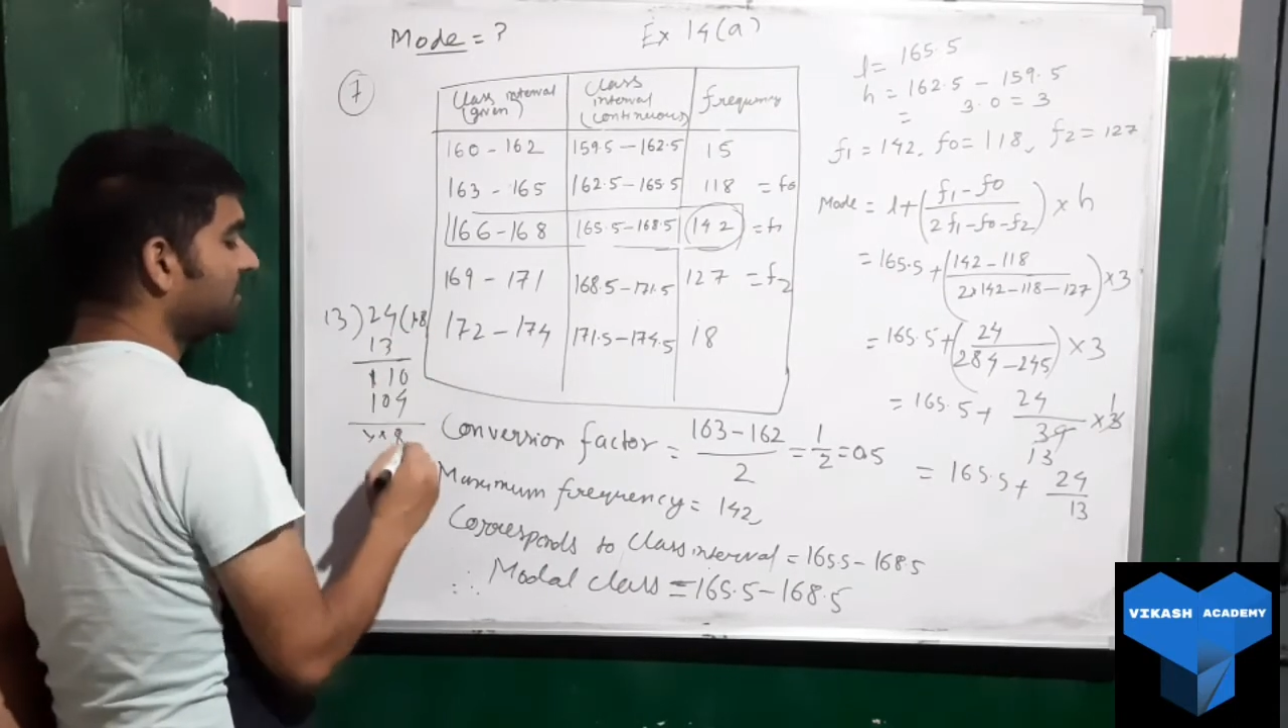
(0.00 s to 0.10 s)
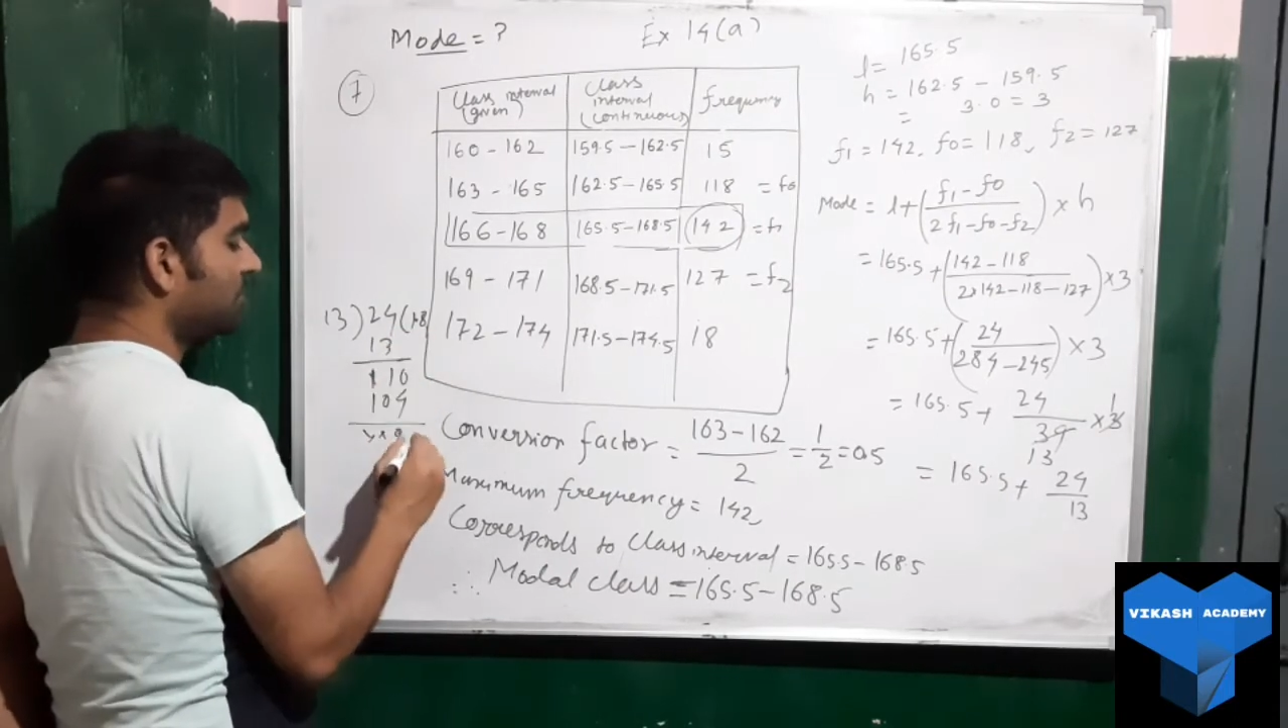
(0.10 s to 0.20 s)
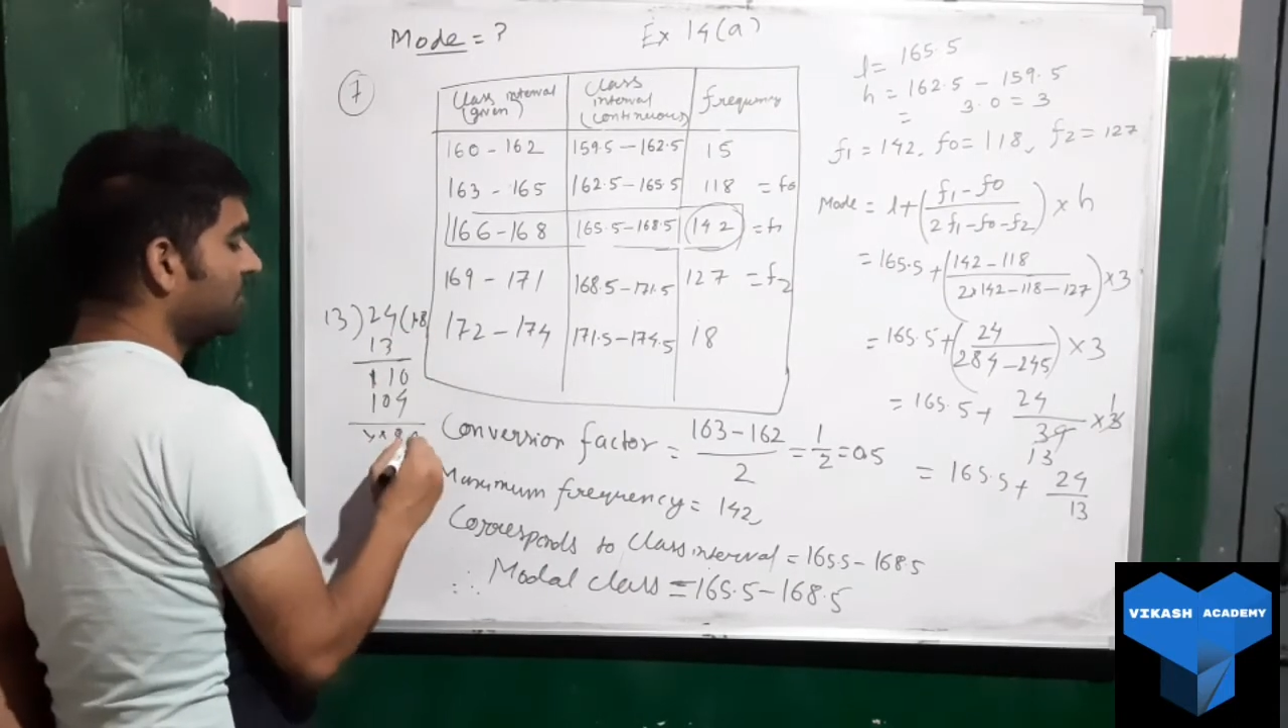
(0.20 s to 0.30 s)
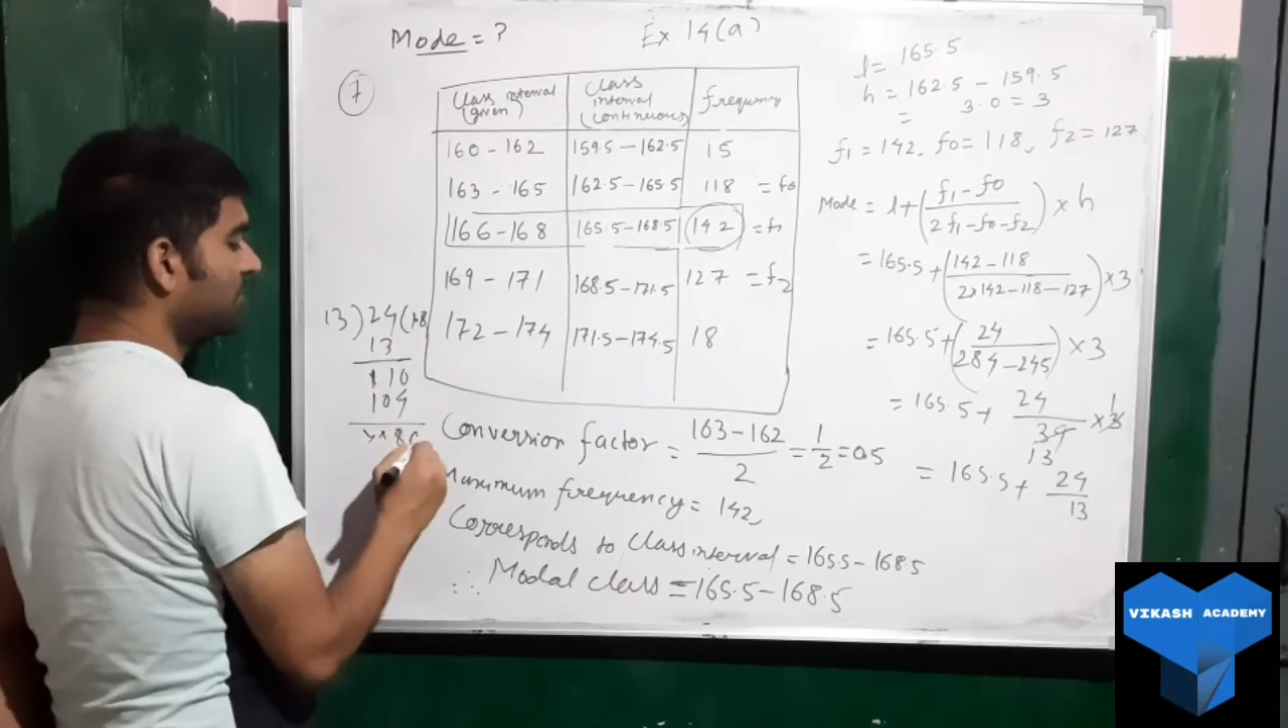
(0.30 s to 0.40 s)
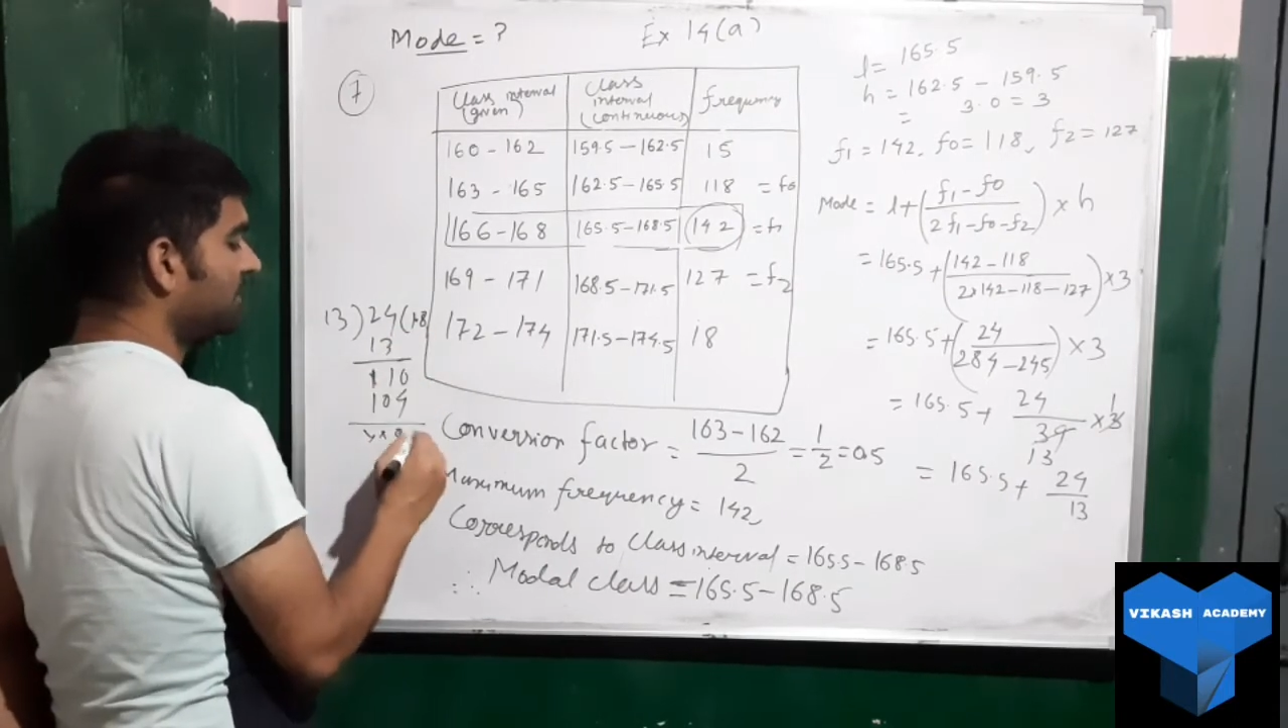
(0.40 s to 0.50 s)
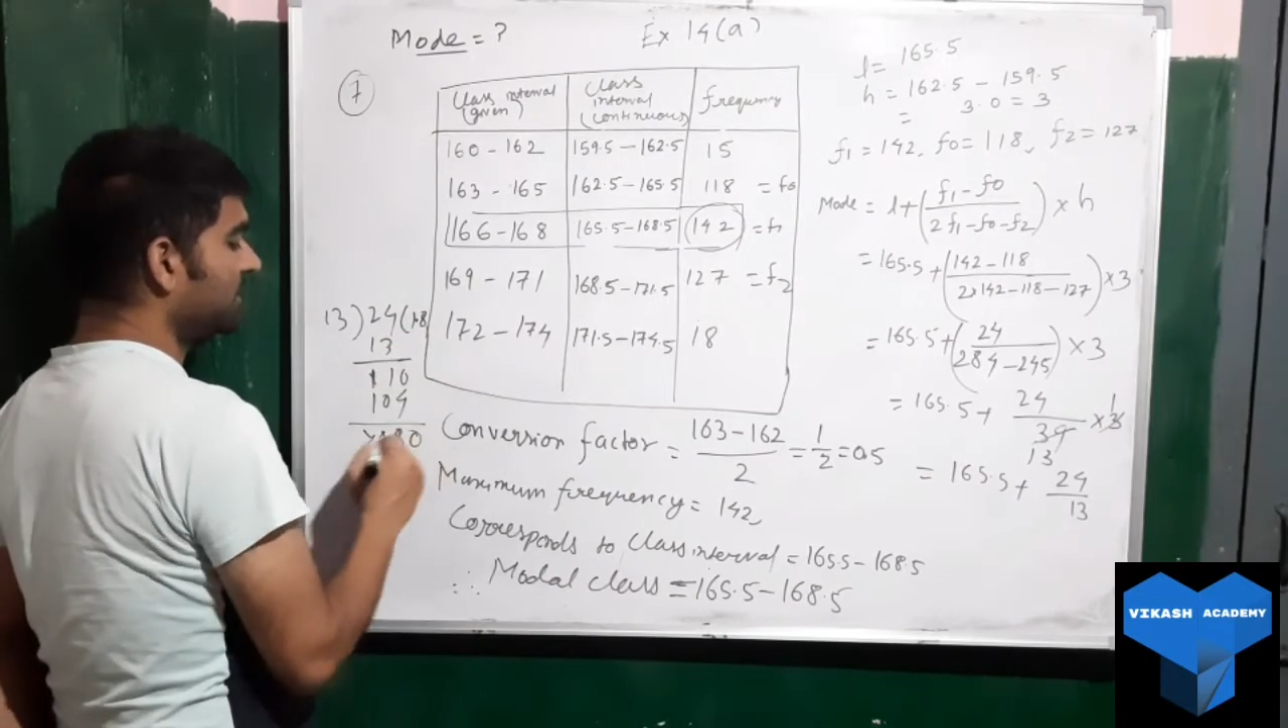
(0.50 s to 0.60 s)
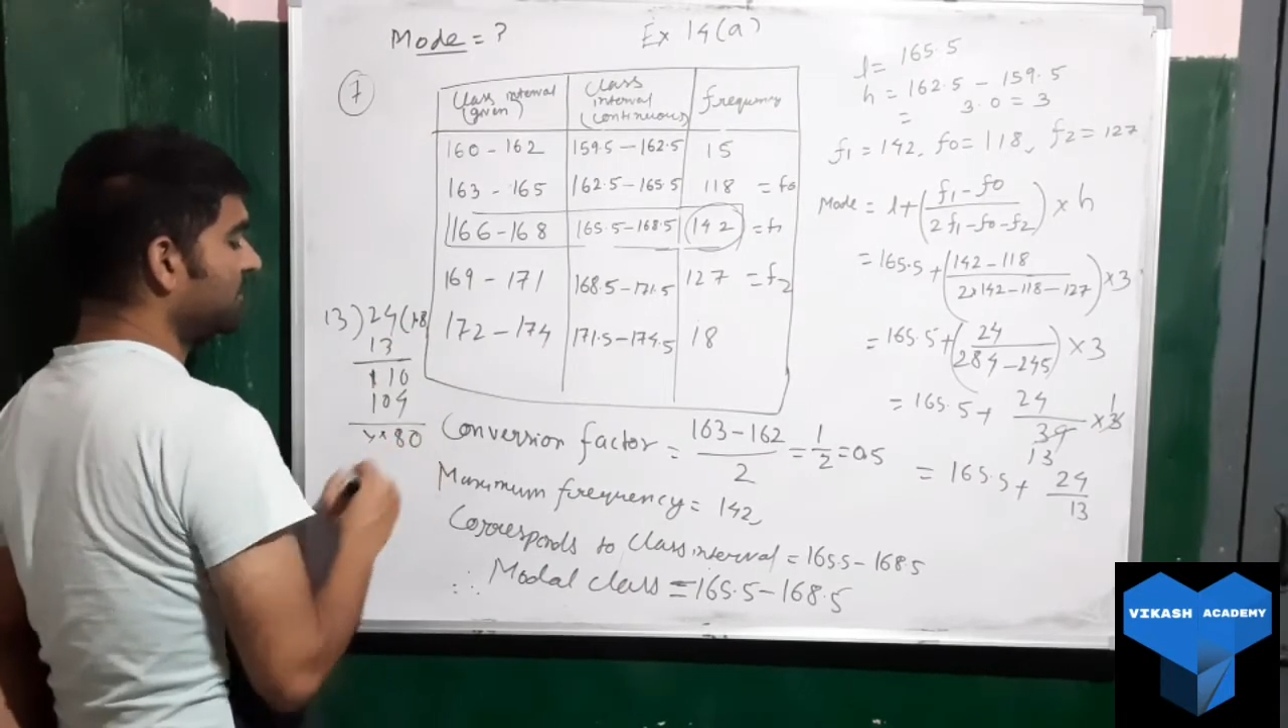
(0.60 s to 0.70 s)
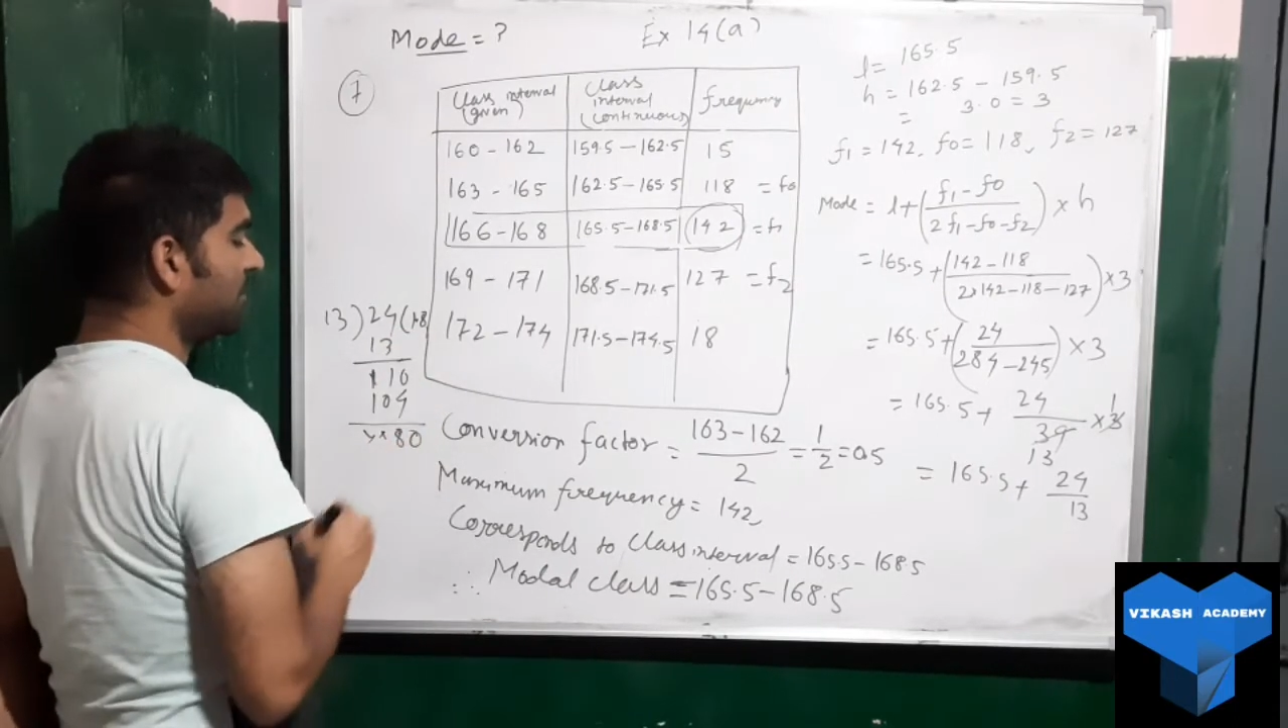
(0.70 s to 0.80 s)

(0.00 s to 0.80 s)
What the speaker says: so it will be 0.